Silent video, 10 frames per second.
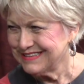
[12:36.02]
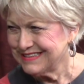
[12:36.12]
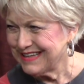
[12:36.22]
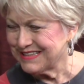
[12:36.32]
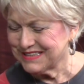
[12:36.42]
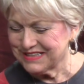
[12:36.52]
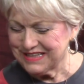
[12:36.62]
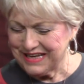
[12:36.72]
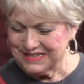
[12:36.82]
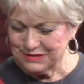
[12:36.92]

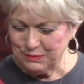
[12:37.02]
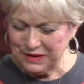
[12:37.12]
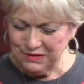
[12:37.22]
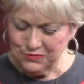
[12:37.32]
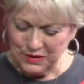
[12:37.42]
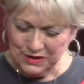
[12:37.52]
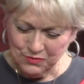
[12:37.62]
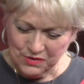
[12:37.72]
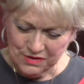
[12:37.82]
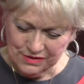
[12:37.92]
That is way
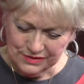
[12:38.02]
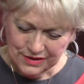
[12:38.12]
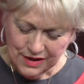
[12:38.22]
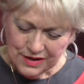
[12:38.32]
wrong.